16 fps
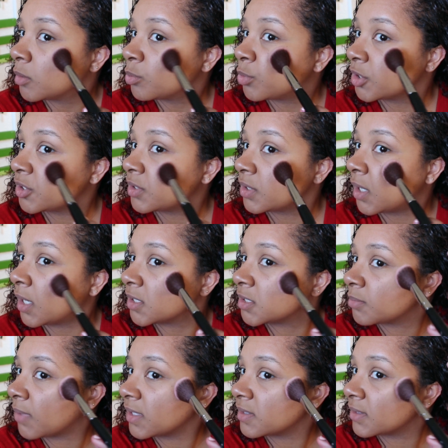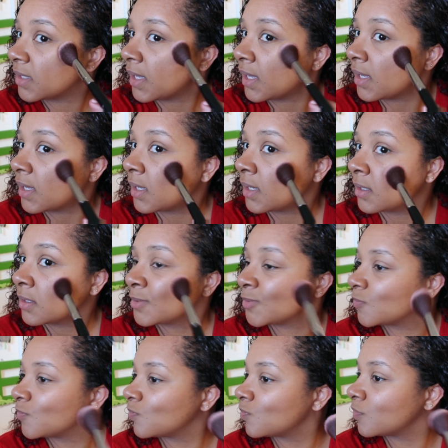push it onto my skin
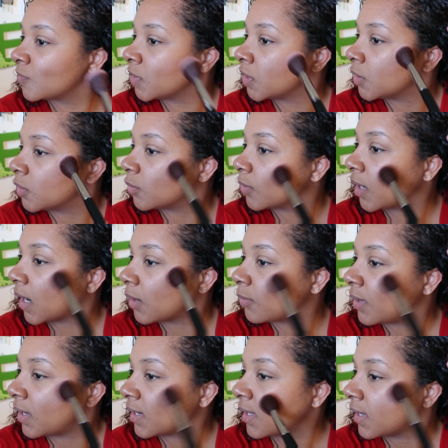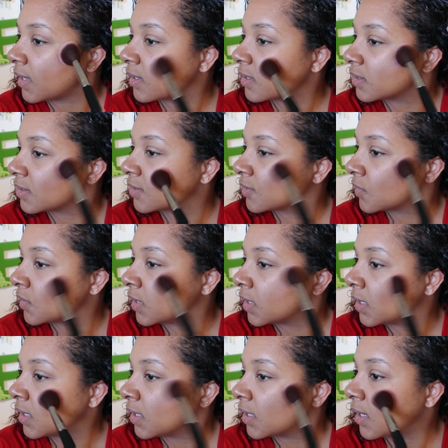where I want it,
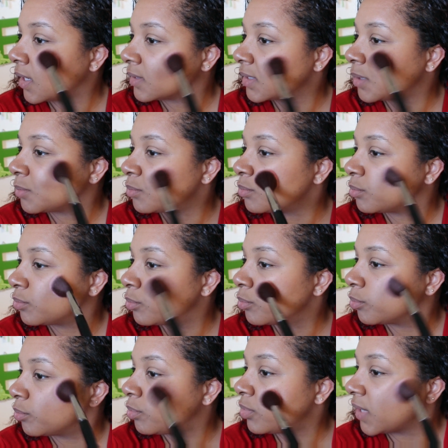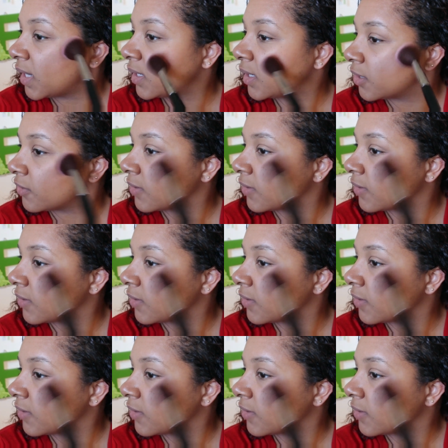and then blend it